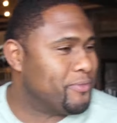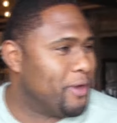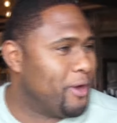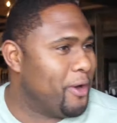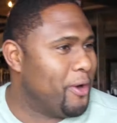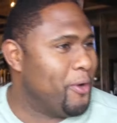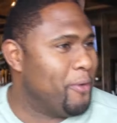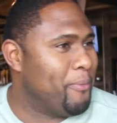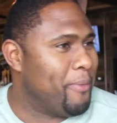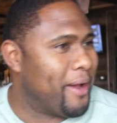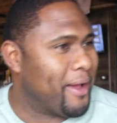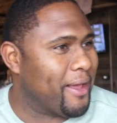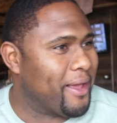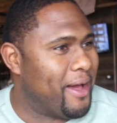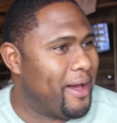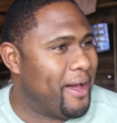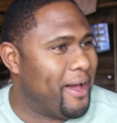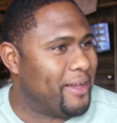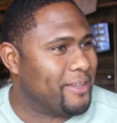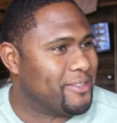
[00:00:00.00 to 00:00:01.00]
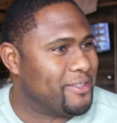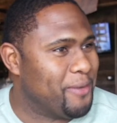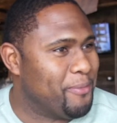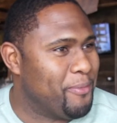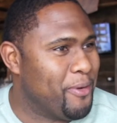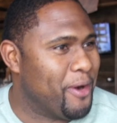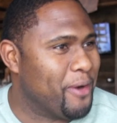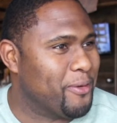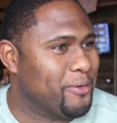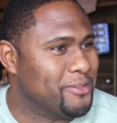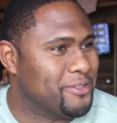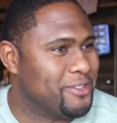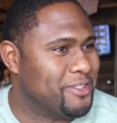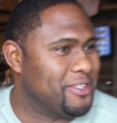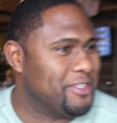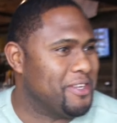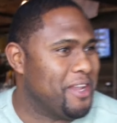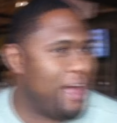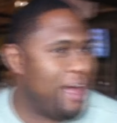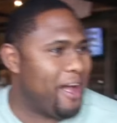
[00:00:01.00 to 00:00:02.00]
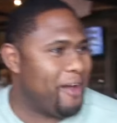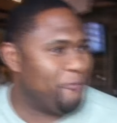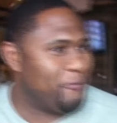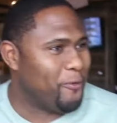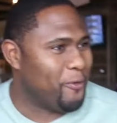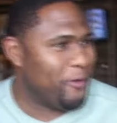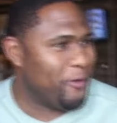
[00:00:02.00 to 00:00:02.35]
oh my gosh, that burger was to die for.